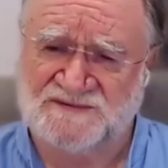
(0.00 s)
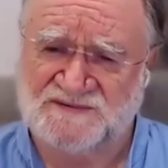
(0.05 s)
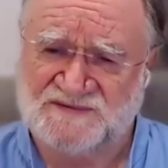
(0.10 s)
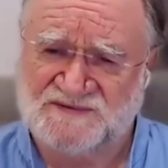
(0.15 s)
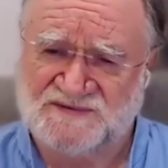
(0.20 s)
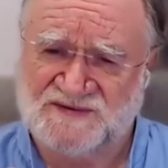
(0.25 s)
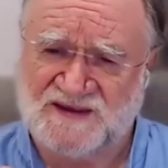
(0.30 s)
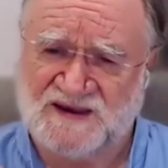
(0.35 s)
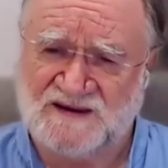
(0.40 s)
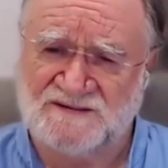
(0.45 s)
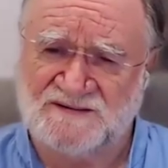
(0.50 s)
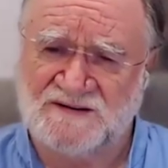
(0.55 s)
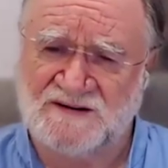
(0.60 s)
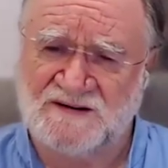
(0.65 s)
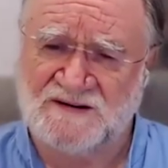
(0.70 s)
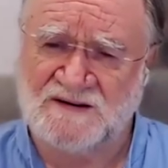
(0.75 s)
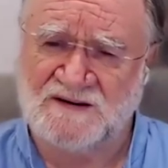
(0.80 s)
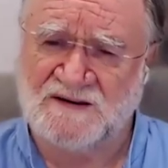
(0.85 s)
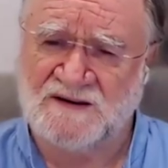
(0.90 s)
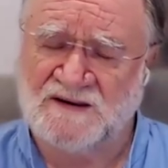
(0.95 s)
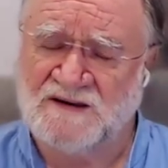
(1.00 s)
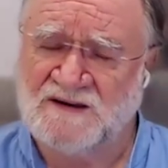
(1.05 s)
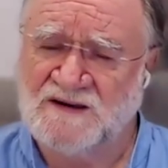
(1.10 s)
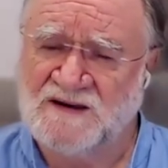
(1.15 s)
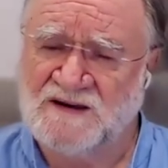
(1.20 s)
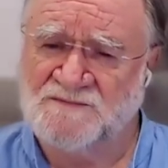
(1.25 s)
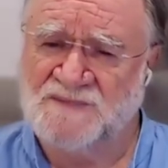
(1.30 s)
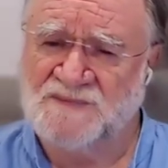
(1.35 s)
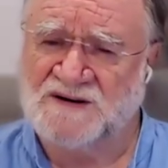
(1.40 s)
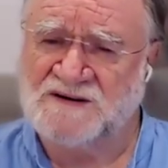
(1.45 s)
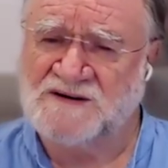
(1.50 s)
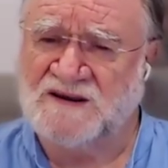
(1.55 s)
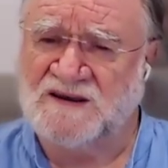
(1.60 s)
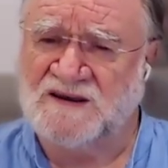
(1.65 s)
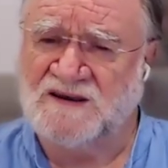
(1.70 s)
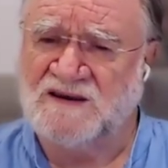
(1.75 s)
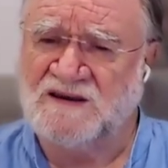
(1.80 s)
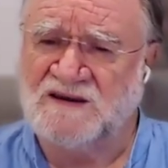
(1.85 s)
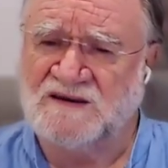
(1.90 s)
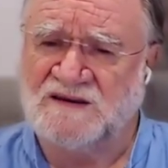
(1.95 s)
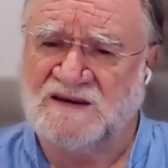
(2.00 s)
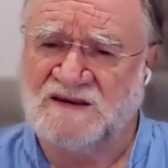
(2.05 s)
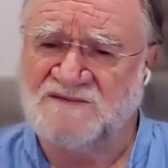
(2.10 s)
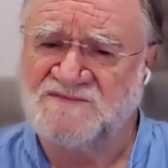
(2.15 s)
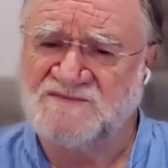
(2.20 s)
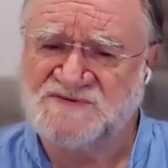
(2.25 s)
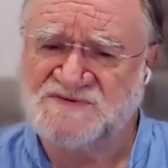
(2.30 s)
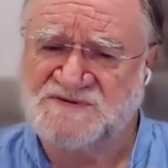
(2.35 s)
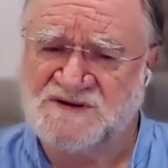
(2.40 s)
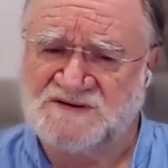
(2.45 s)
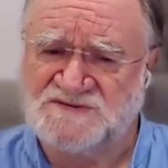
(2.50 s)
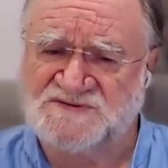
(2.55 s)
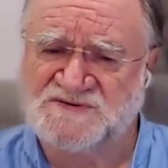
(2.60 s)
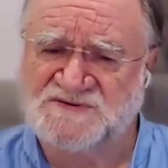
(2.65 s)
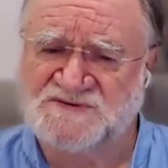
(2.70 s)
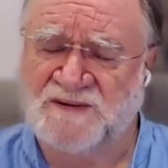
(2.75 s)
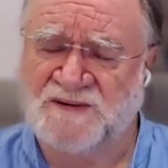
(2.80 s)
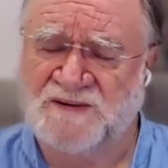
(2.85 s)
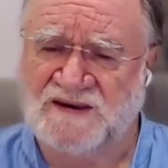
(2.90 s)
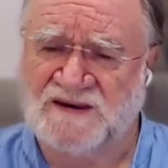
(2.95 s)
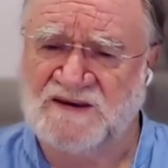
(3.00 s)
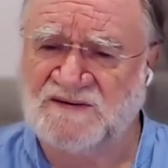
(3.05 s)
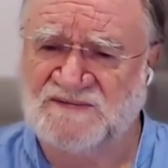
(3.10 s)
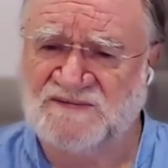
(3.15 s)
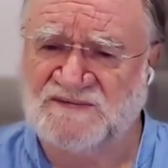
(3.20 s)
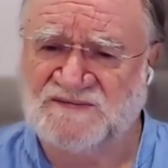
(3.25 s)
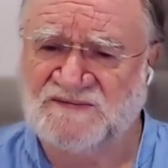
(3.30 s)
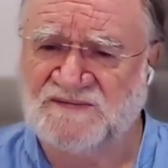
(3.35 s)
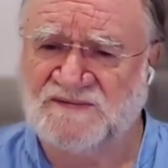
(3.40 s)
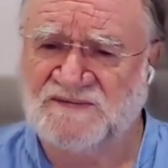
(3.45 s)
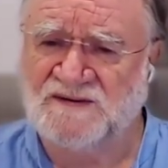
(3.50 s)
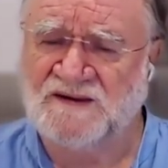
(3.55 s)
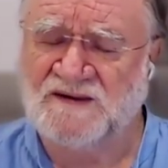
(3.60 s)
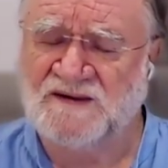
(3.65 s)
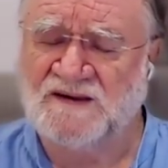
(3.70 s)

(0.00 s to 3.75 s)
understanding, but he gives a space